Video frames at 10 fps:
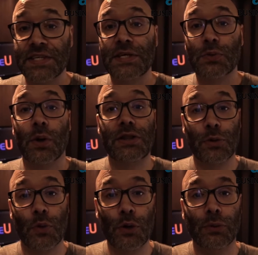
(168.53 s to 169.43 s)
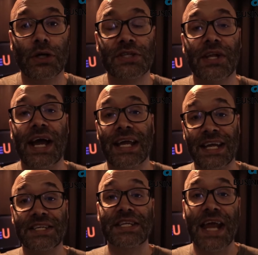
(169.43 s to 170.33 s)
is what the room looks like in
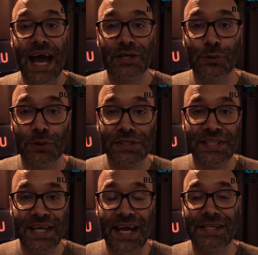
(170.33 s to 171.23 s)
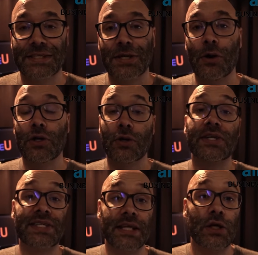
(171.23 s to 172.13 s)
its natural state. So you can
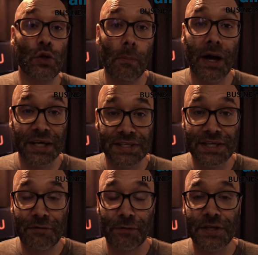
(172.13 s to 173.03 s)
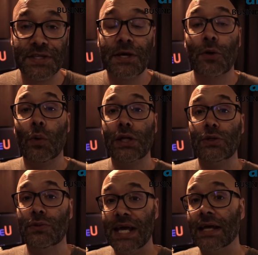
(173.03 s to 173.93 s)
see the humongous difference when
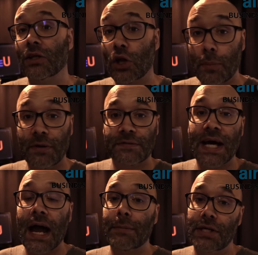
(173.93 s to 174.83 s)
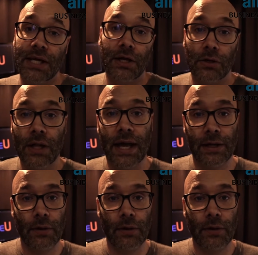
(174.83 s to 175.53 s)
you take a little bit of time and you get your lighting